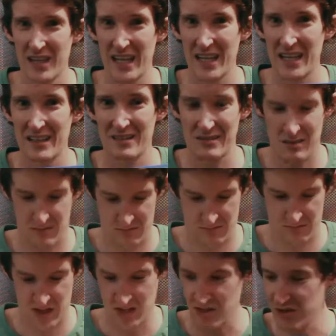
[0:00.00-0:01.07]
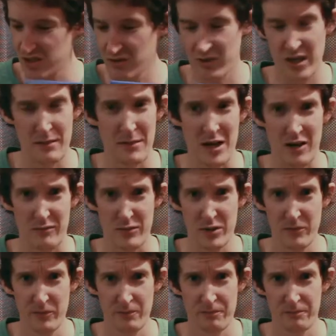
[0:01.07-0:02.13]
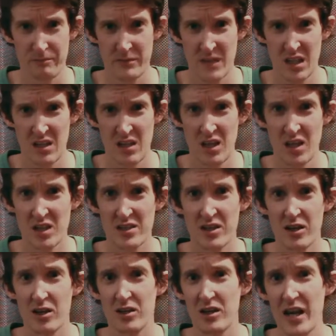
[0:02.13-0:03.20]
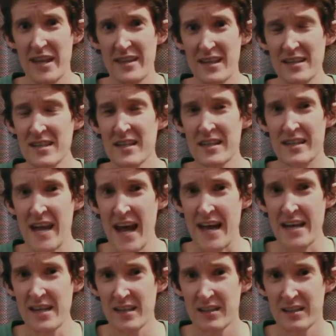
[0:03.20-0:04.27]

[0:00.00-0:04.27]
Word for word: And there's no story in Matt Hoffman. So, at the end of the day,